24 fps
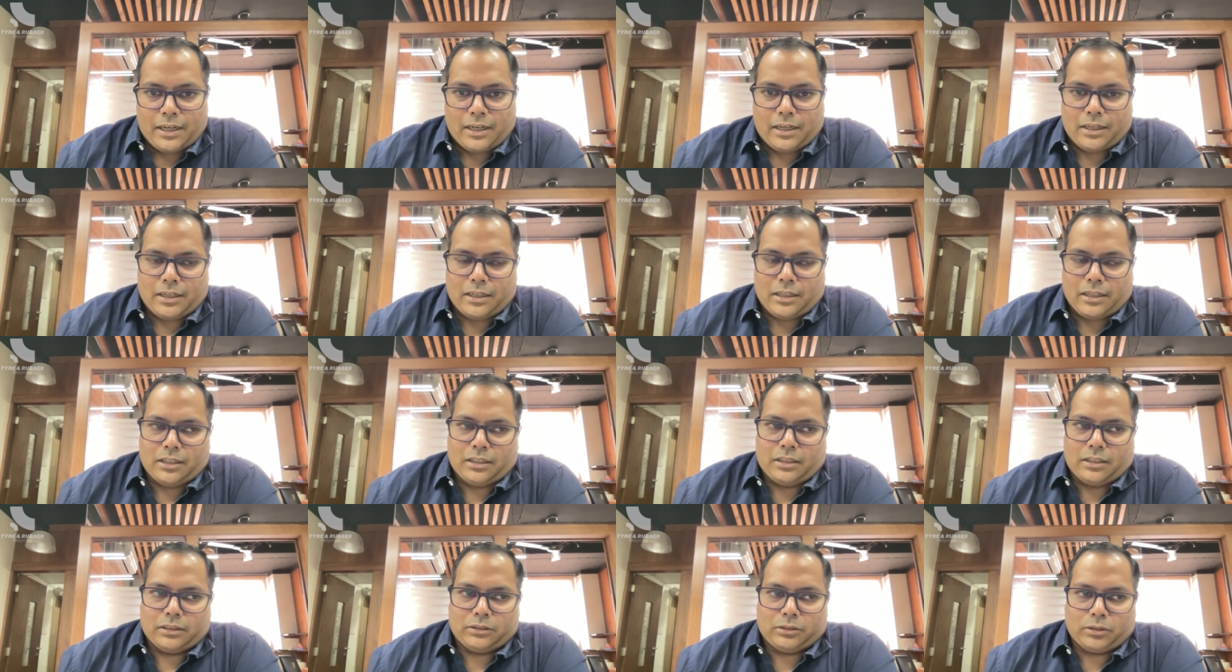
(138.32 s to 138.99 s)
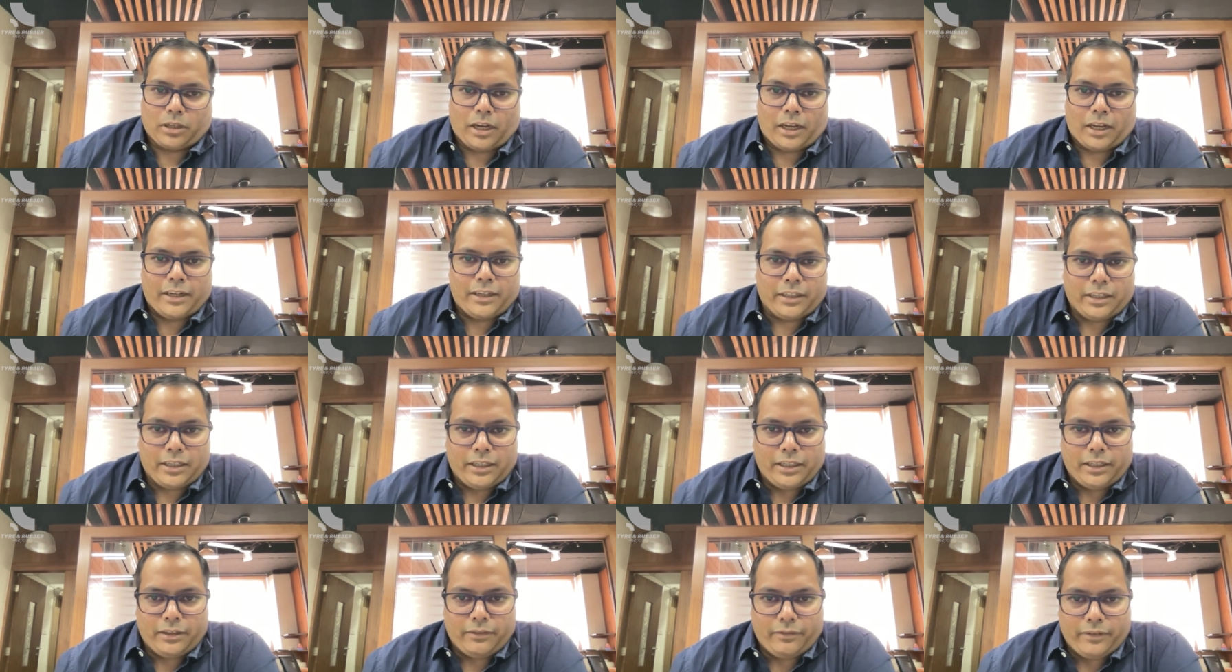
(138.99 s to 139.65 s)
Uh, so
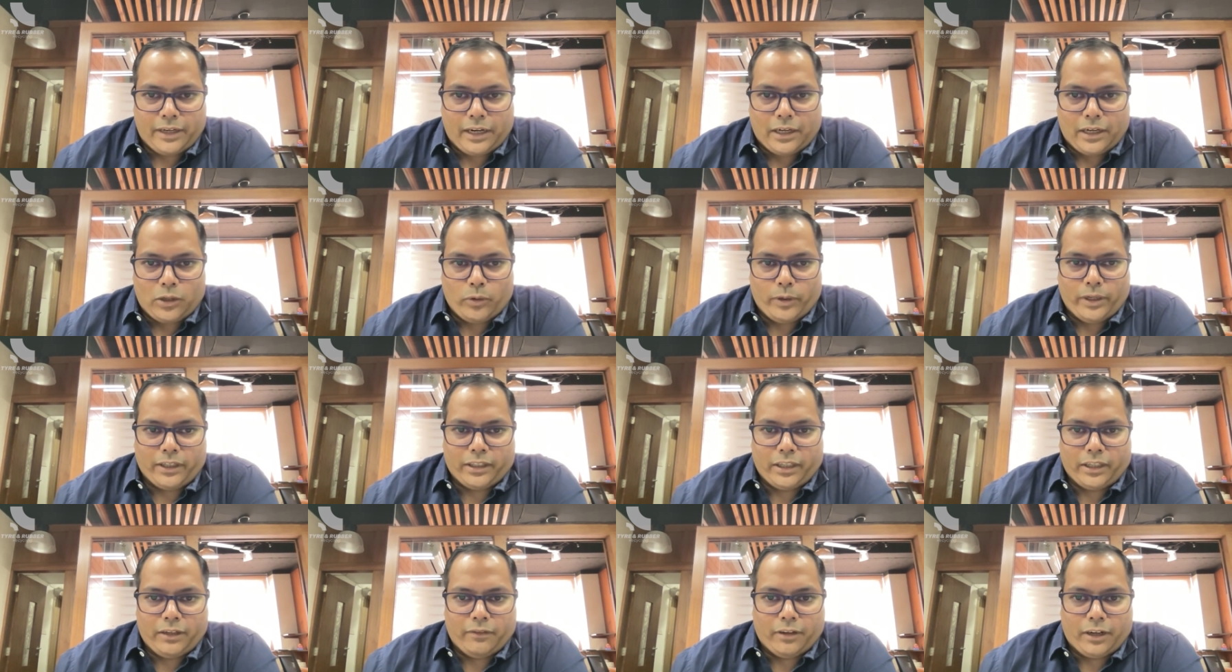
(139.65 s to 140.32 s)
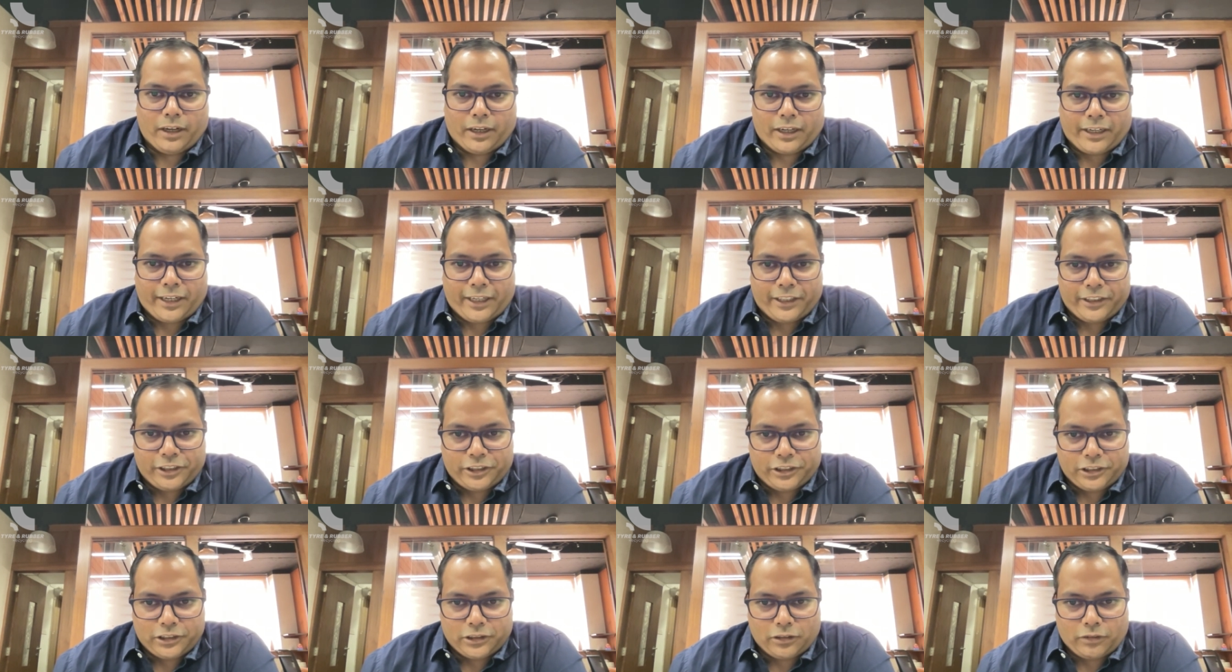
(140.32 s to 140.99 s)
currently we are doing
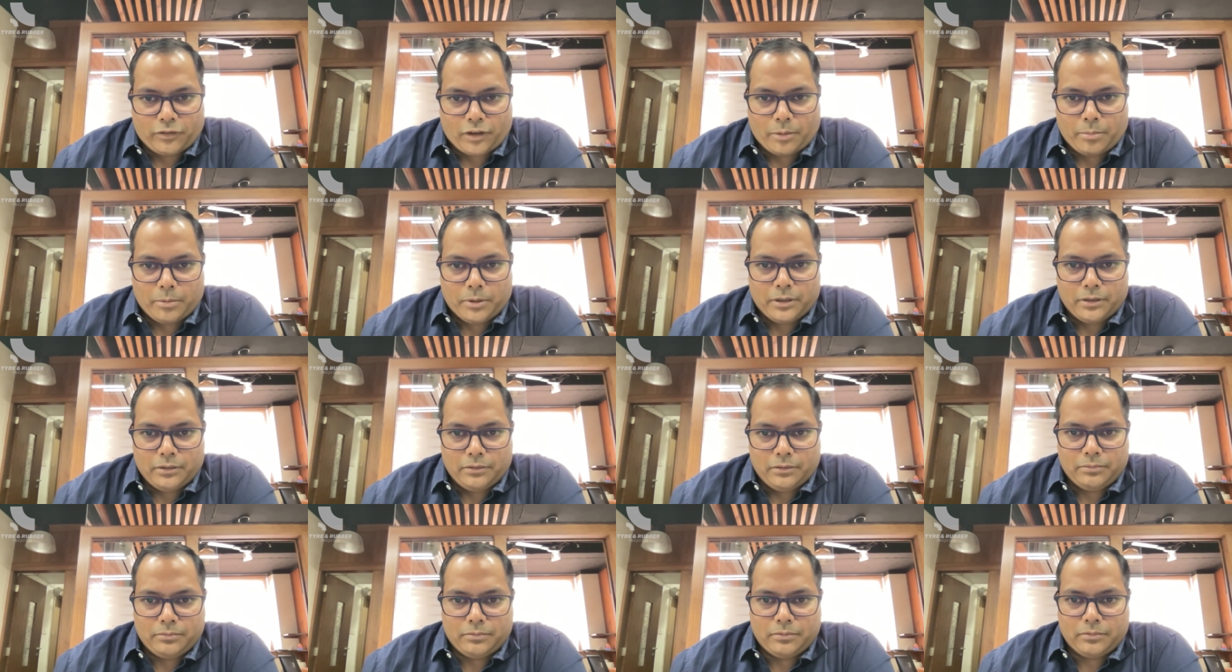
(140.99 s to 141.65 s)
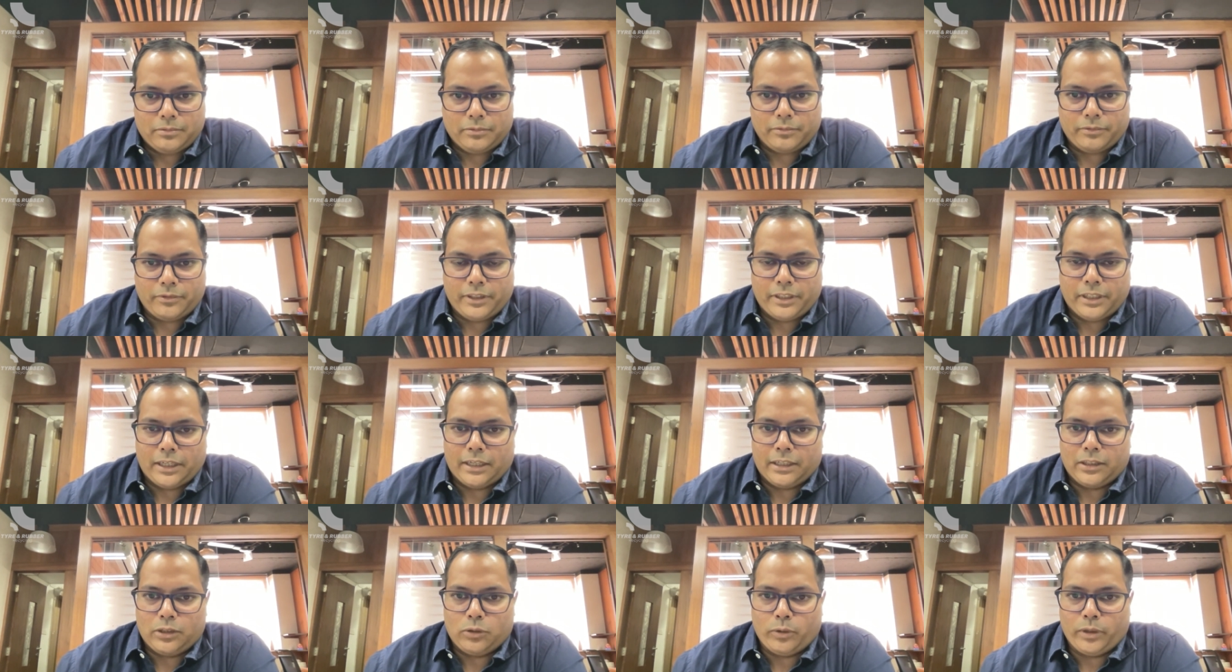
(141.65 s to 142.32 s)
devulcanization of rubber. We
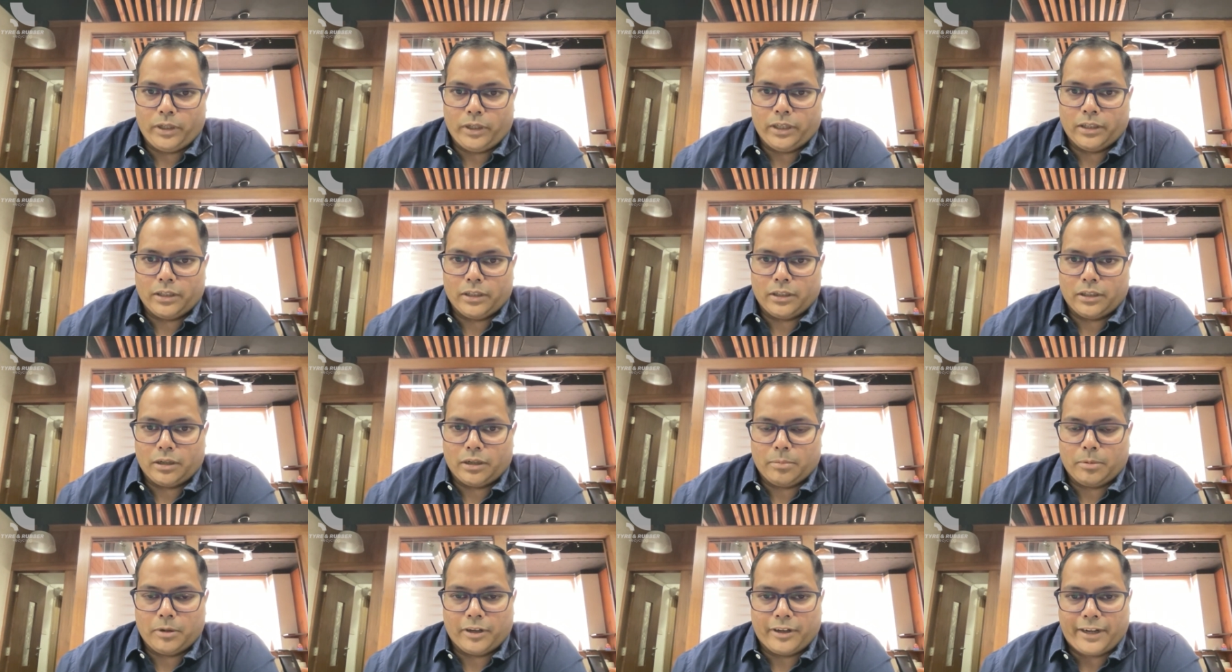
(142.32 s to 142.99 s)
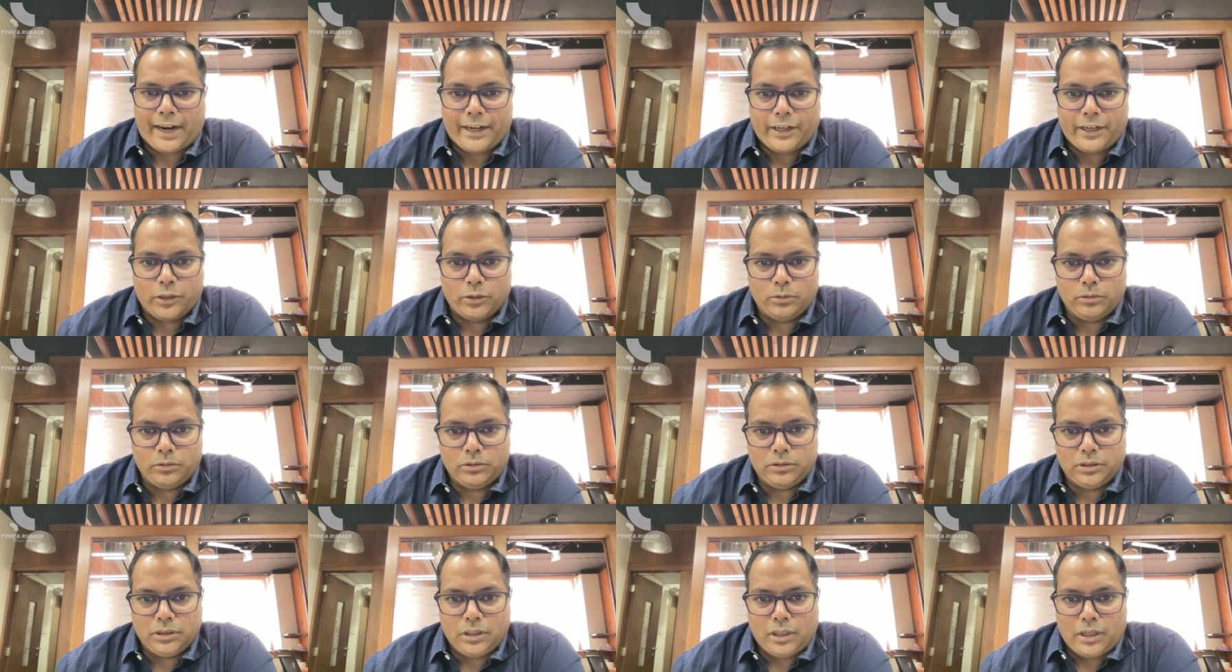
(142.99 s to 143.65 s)
are doing rubber
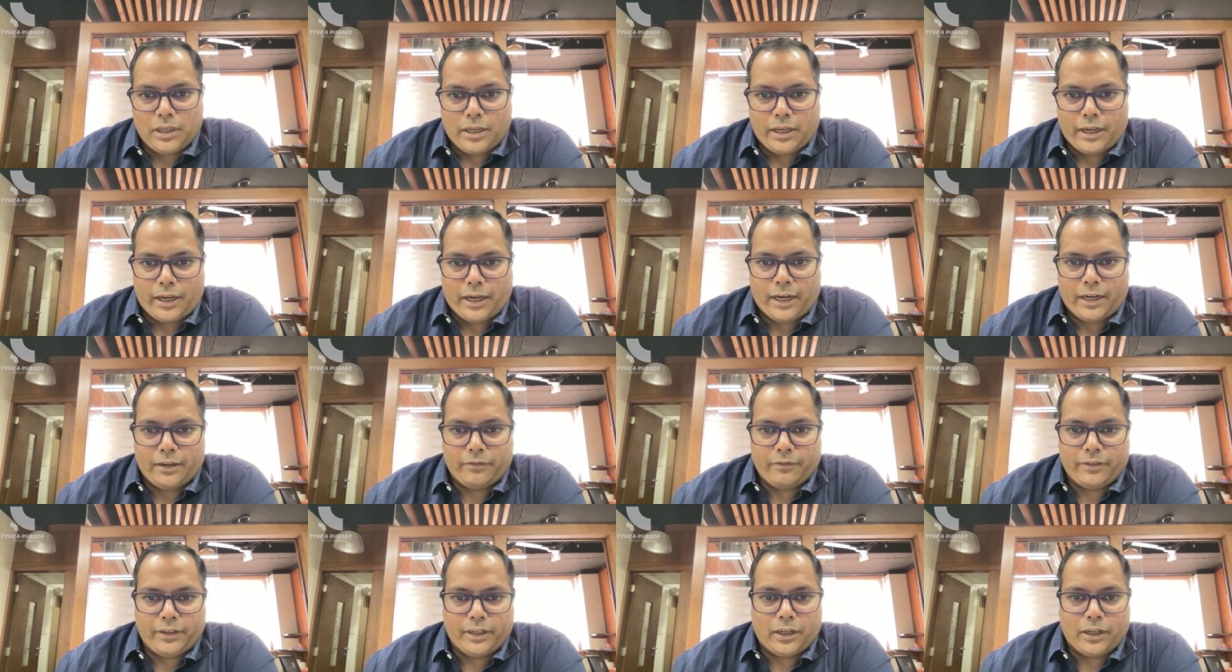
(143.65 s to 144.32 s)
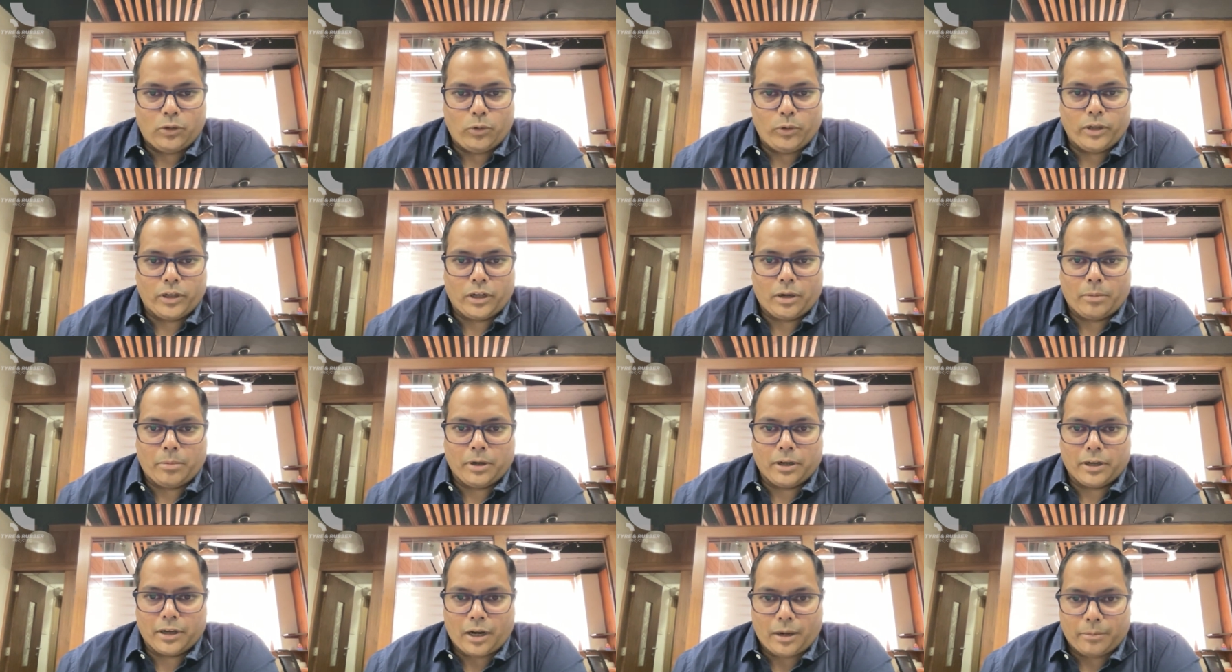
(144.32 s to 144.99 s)
granules and we are doing
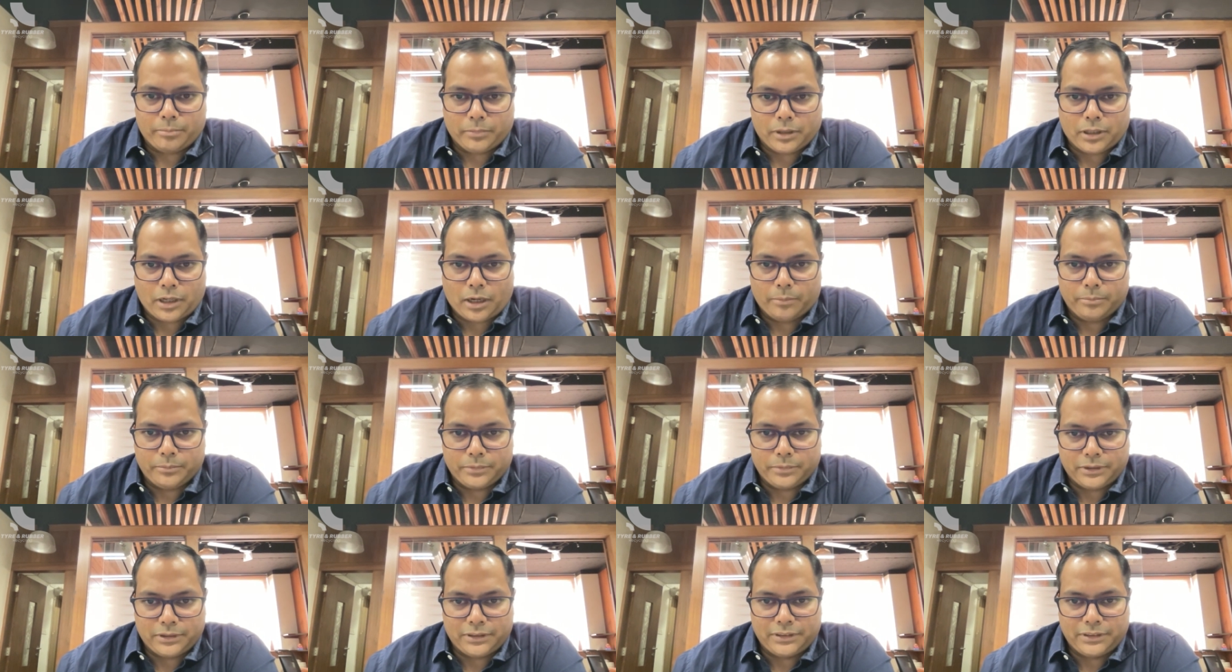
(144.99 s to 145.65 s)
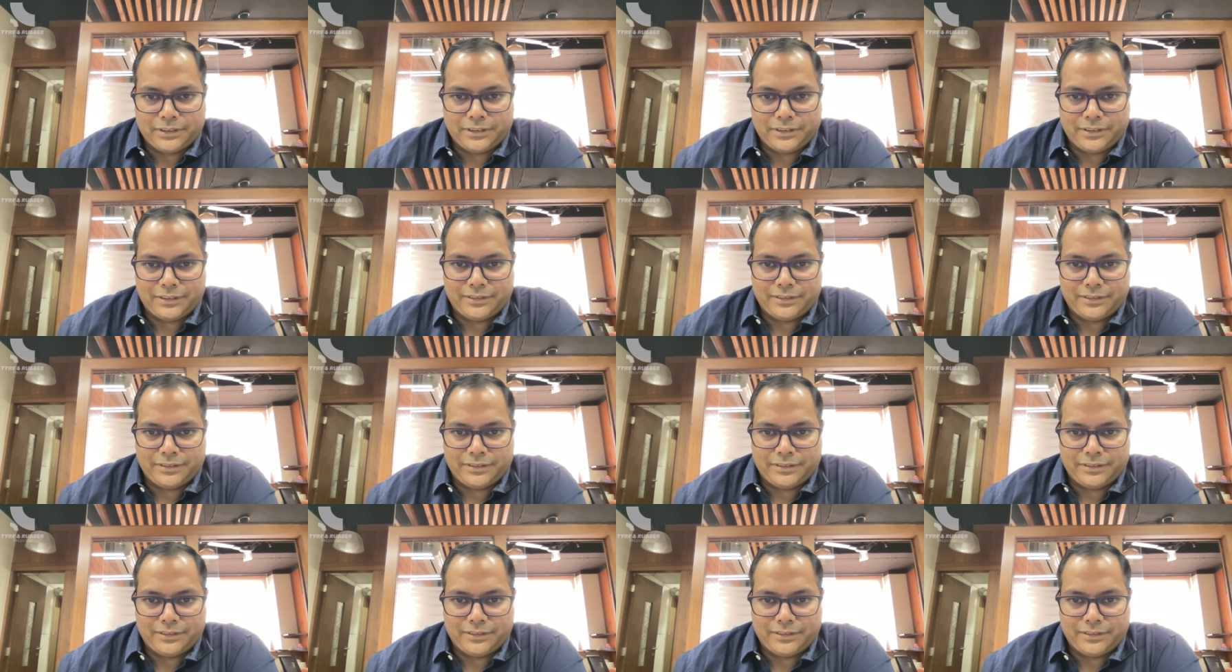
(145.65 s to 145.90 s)
rubber crumbs.